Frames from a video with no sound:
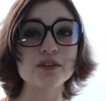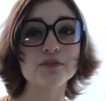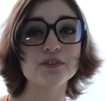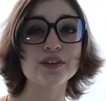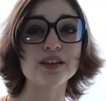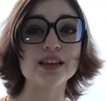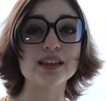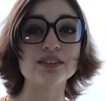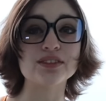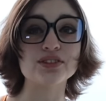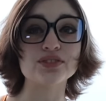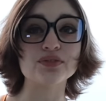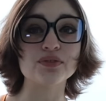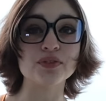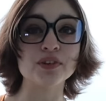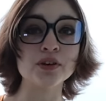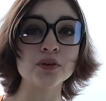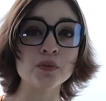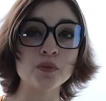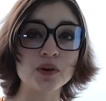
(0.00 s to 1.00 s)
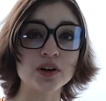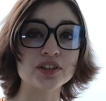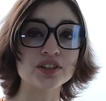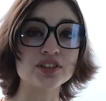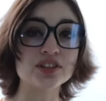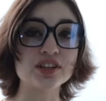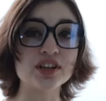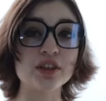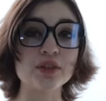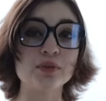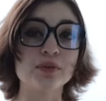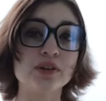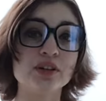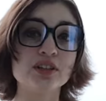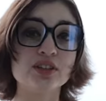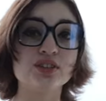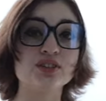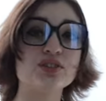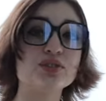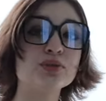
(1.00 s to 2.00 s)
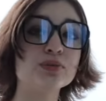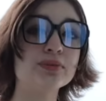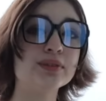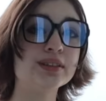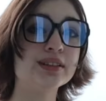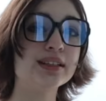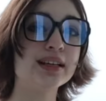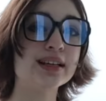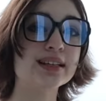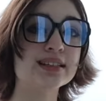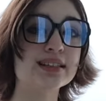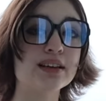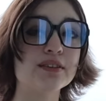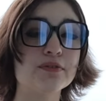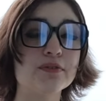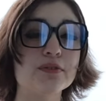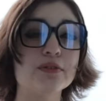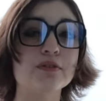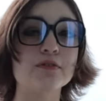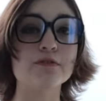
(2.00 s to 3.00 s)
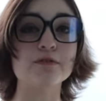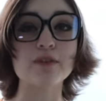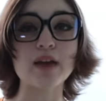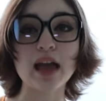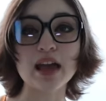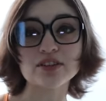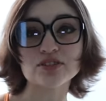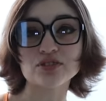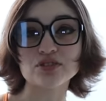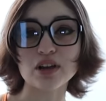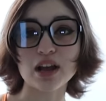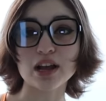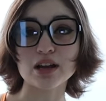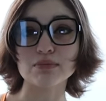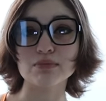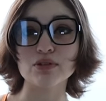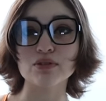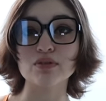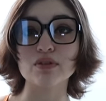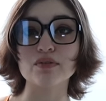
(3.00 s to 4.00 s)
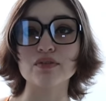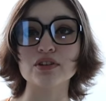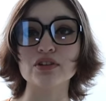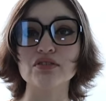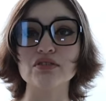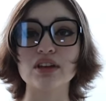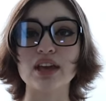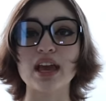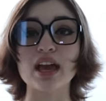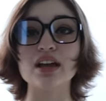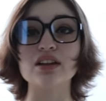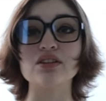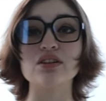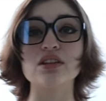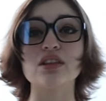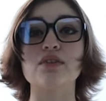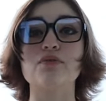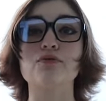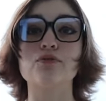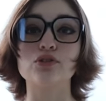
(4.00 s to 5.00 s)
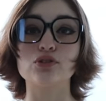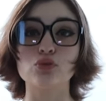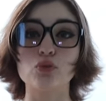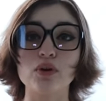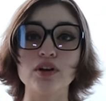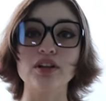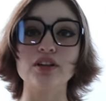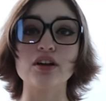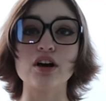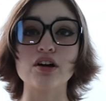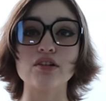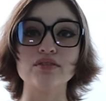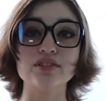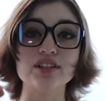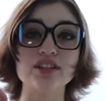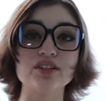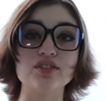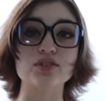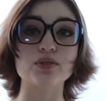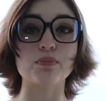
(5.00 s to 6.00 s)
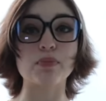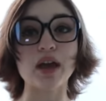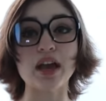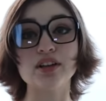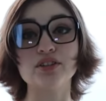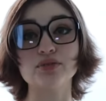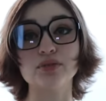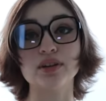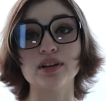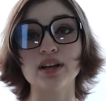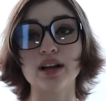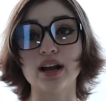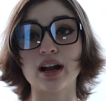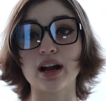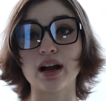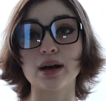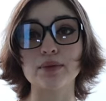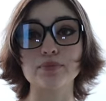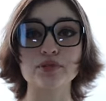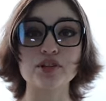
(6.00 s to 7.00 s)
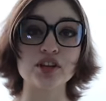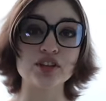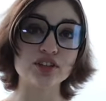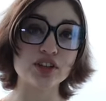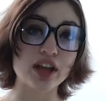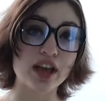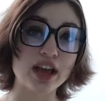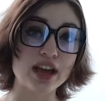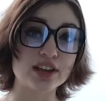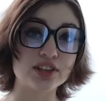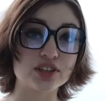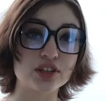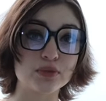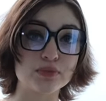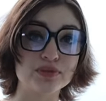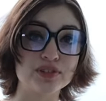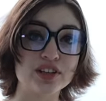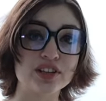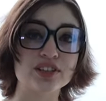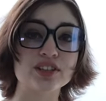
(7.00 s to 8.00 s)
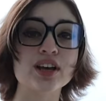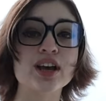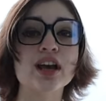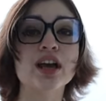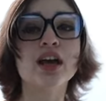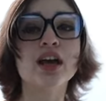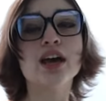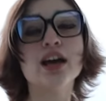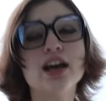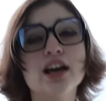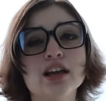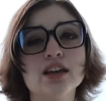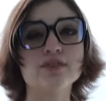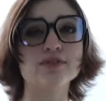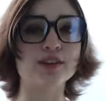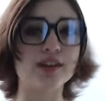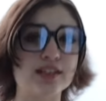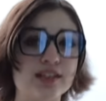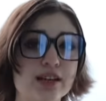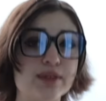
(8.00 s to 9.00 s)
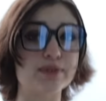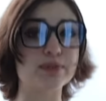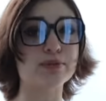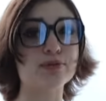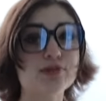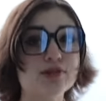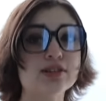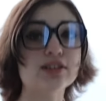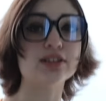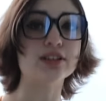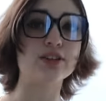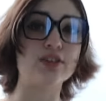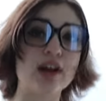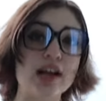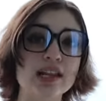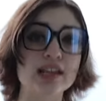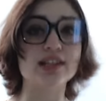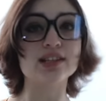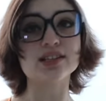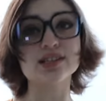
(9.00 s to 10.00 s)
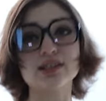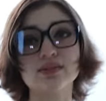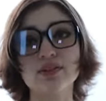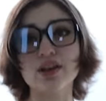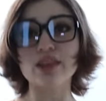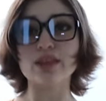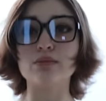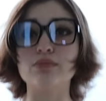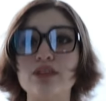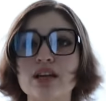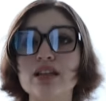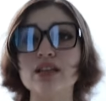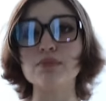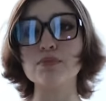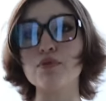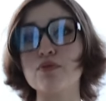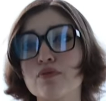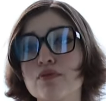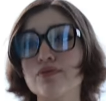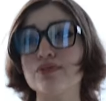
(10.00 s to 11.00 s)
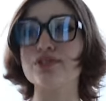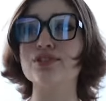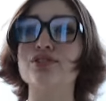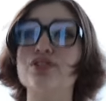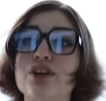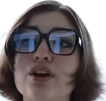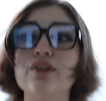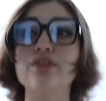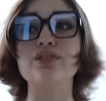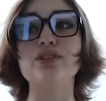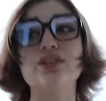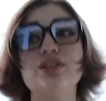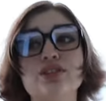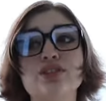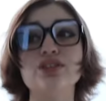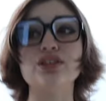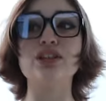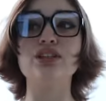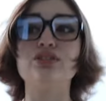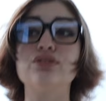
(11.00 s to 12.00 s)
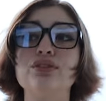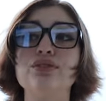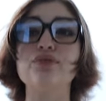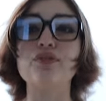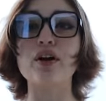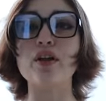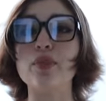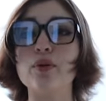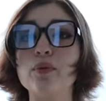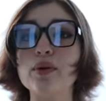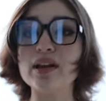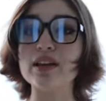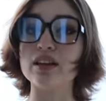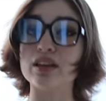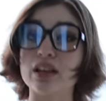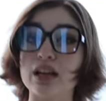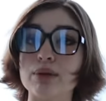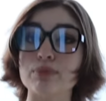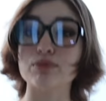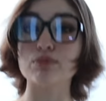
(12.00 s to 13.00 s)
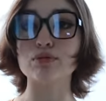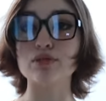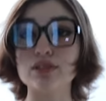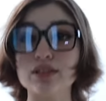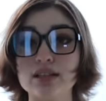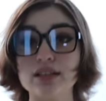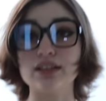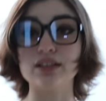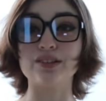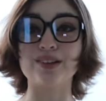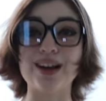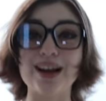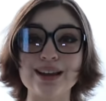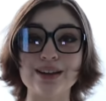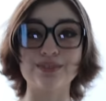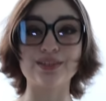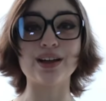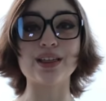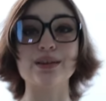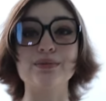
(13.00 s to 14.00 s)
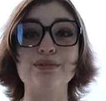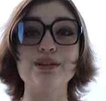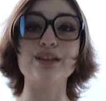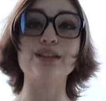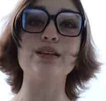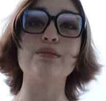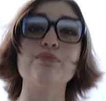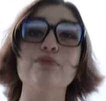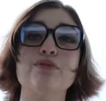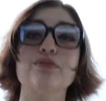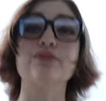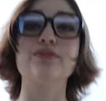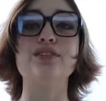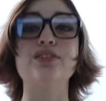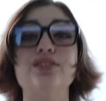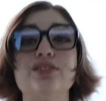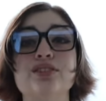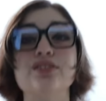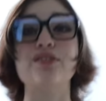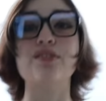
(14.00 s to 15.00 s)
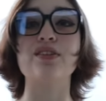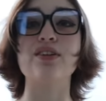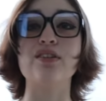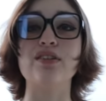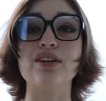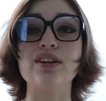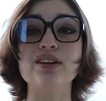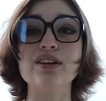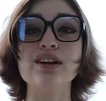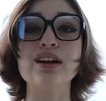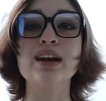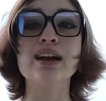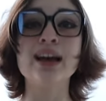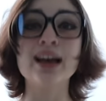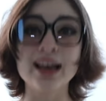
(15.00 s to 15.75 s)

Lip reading: If you like this review, watch another one. YouTube really likes that. If you want to fast track a movie review, you can do that for $20 redinos at patreon.com/ASEPresents. And if you like to help support daily grindiness of all them daily movie reviews, go to the sleep tree for on the way you can help support the daily grind of all them daily movie reviews. So go here.